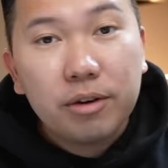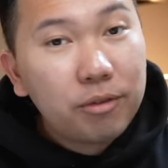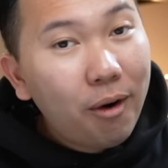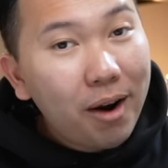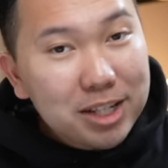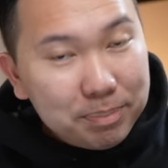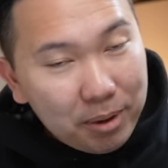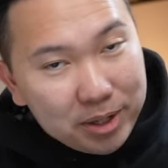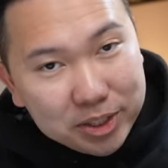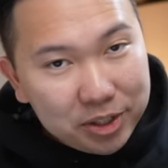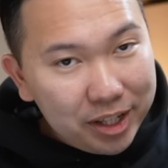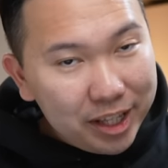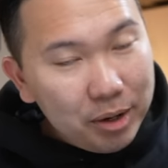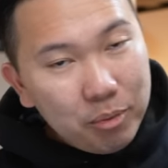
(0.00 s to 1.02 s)
For us
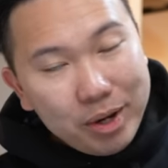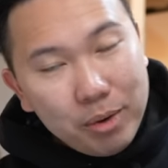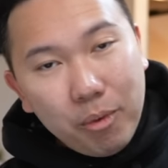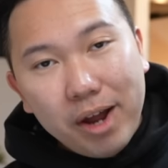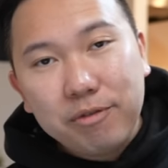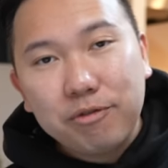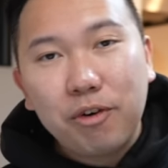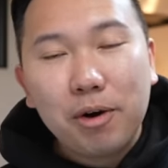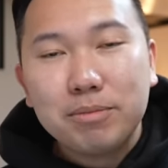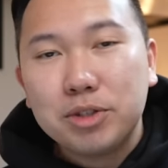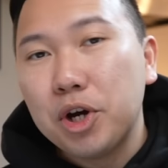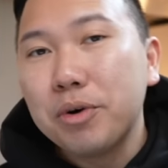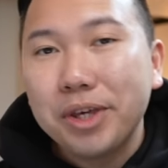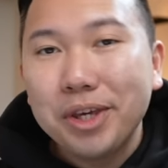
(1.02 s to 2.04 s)
personally, we went from
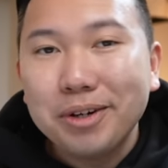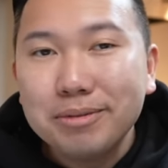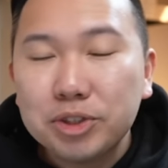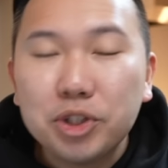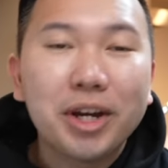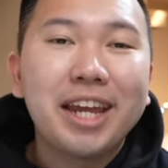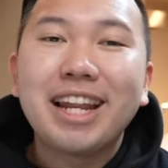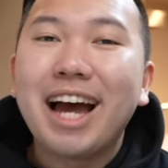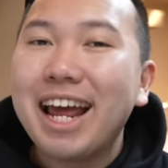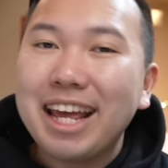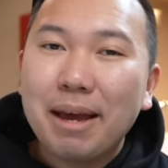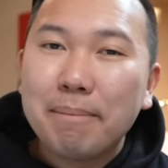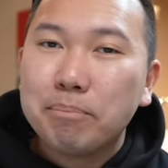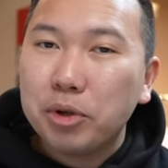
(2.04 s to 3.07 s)
Tokyo, took a nine
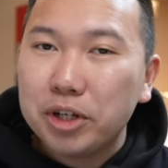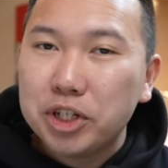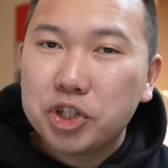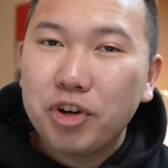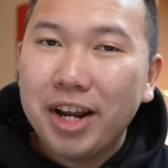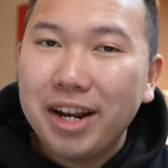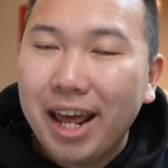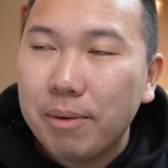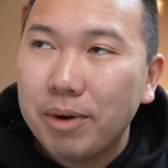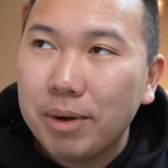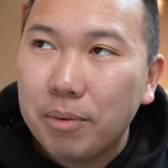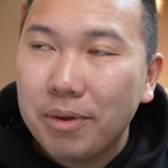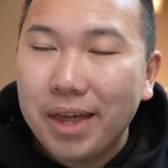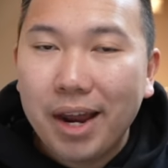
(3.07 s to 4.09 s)
A M bullet train, and
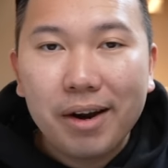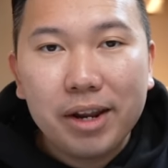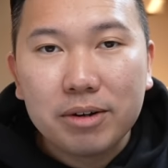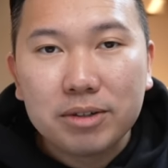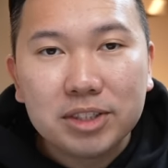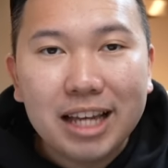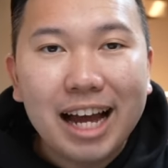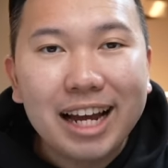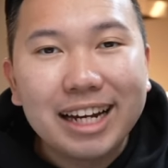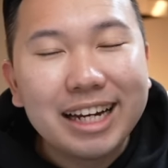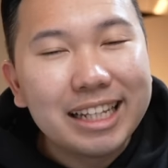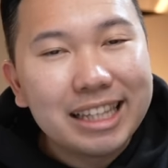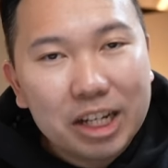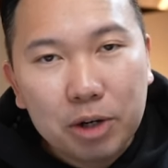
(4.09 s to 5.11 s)
we were there in Osaka
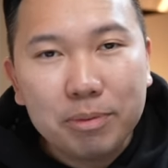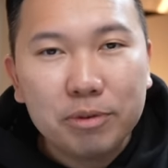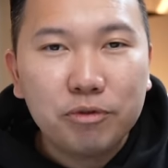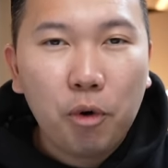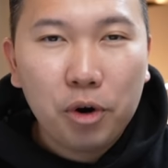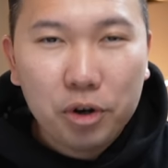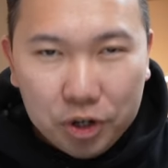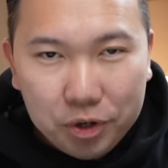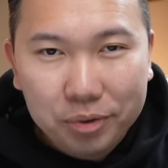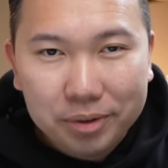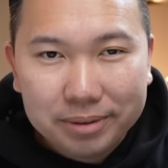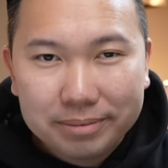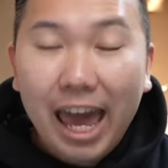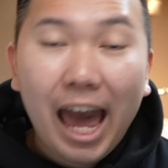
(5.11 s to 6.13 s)
a little before
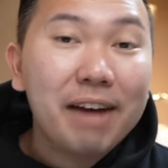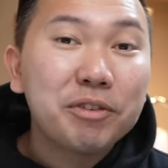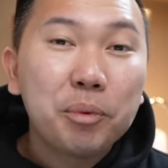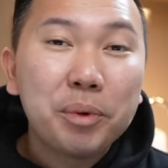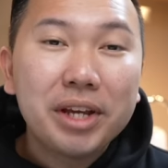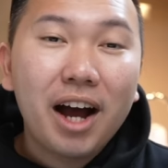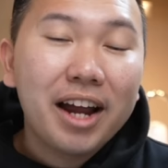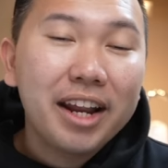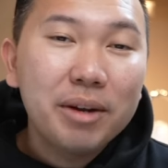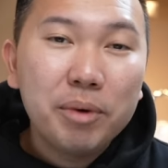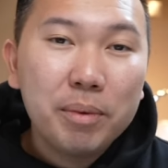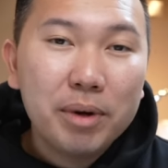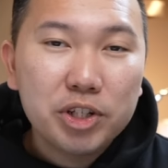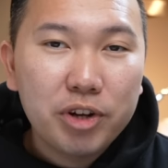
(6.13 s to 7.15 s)
noon. After we got in,
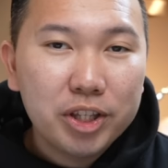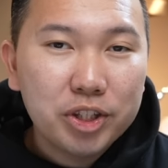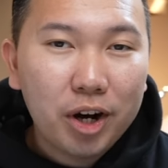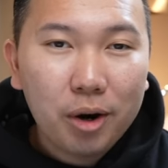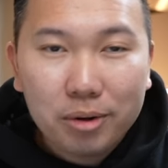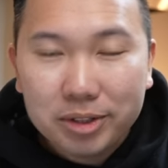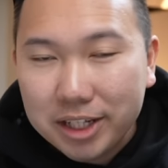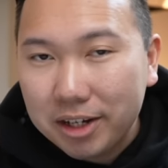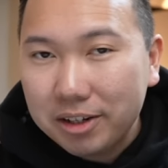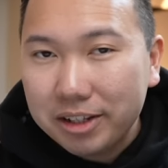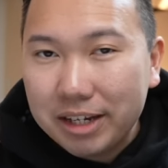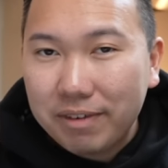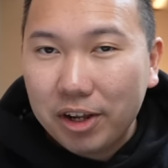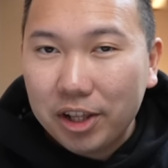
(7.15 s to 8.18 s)
we went straight to our hotel to
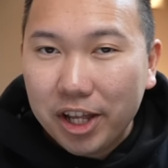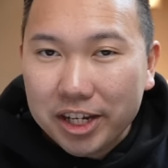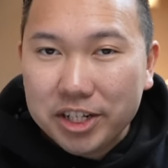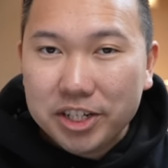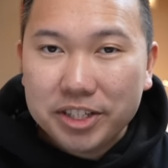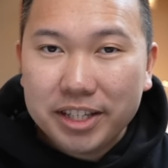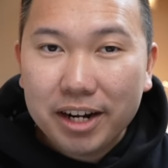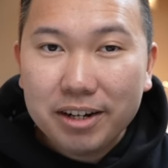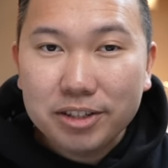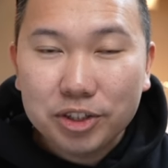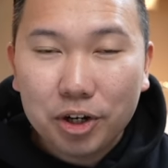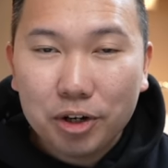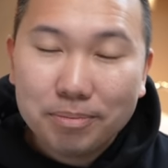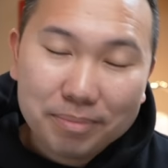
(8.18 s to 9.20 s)
leave our luggages there,
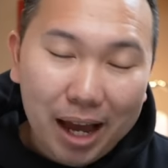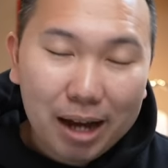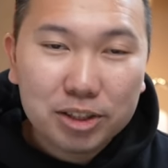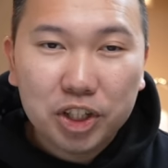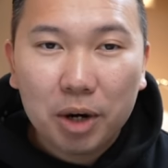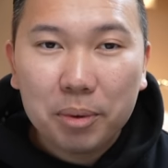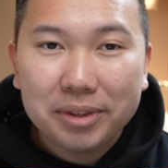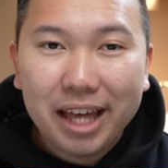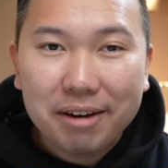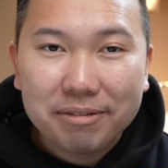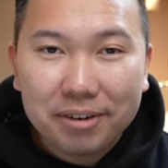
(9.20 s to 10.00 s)
so I'll start with that